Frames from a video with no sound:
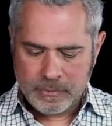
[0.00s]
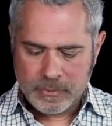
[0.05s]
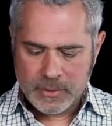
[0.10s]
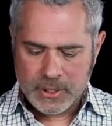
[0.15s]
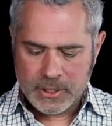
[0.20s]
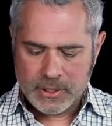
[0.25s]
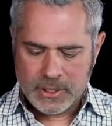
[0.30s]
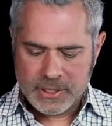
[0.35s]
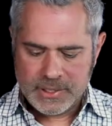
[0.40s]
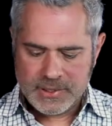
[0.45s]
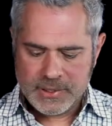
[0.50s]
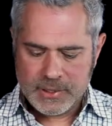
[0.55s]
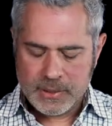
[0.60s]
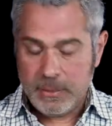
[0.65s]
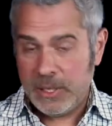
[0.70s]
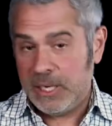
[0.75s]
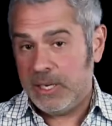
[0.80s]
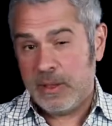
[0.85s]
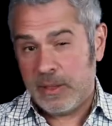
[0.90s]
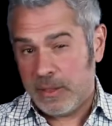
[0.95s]
That's the
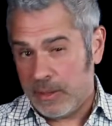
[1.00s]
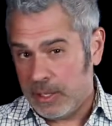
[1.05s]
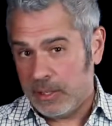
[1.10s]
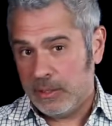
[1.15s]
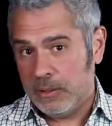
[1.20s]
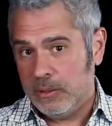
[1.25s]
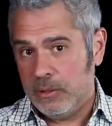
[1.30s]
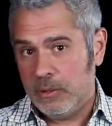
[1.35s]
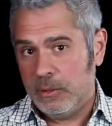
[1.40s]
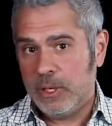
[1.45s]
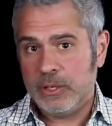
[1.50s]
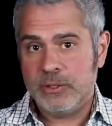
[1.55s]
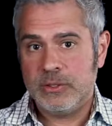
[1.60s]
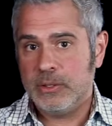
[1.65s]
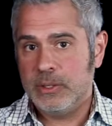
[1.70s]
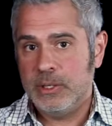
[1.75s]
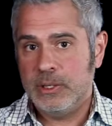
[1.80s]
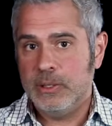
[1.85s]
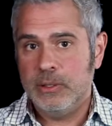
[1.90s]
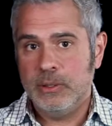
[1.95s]
main thing you
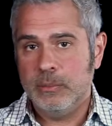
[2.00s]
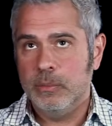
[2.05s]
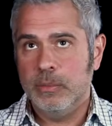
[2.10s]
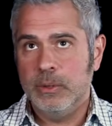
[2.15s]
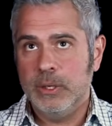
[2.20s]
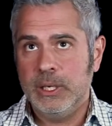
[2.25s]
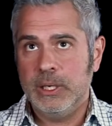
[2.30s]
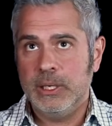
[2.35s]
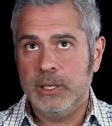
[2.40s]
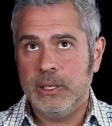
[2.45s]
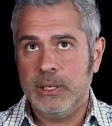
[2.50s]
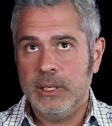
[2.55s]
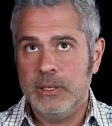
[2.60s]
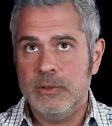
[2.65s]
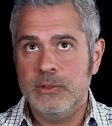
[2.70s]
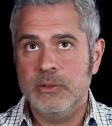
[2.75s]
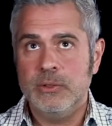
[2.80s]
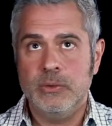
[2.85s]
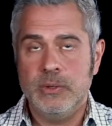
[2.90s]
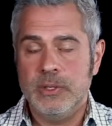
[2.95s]
actually bring
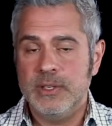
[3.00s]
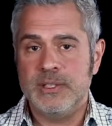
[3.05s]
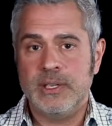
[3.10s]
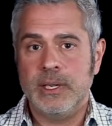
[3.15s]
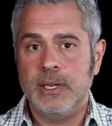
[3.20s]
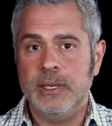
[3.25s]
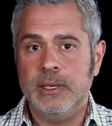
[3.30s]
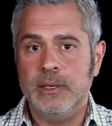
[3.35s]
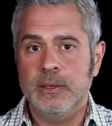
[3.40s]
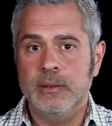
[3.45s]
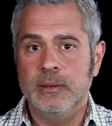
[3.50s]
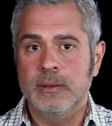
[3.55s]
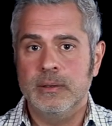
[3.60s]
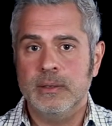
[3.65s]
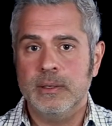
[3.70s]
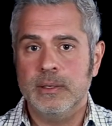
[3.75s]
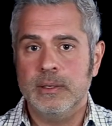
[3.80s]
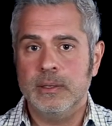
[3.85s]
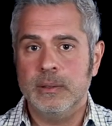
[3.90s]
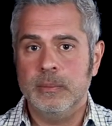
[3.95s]
into design,
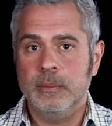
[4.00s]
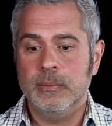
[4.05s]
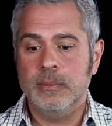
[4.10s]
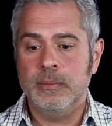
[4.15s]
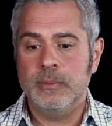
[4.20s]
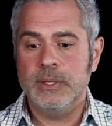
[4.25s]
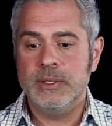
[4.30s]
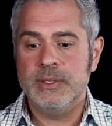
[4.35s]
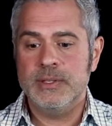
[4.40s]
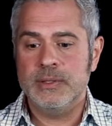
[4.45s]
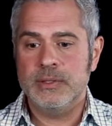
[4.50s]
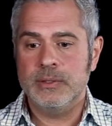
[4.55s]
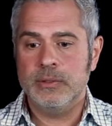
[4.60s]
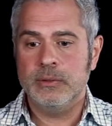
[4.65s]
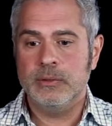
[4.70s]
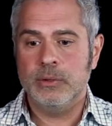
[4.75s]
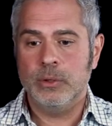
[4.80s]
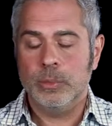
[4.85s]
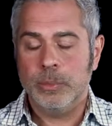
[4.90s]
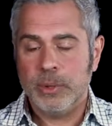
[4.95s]
is
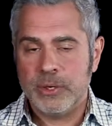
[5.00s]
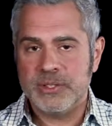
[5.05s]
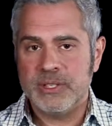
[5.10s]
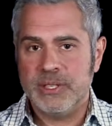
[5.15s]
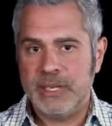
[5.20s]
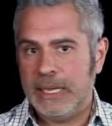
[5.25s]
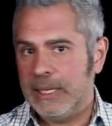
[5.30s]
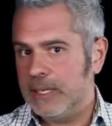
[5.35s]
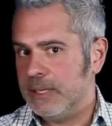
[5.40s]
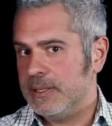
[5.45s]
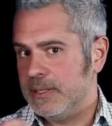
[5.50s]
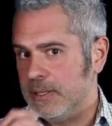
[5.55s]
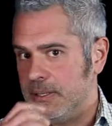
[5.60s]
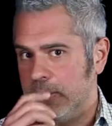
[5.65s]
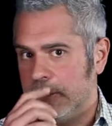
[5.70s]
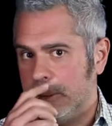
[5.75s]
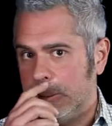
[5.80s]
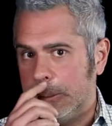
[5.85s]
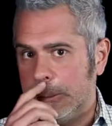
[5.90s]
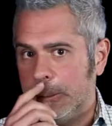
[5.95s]
your
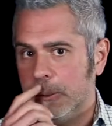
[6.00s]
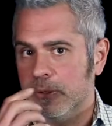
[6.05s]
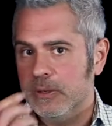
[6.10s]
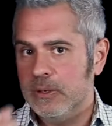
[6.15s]
personality, your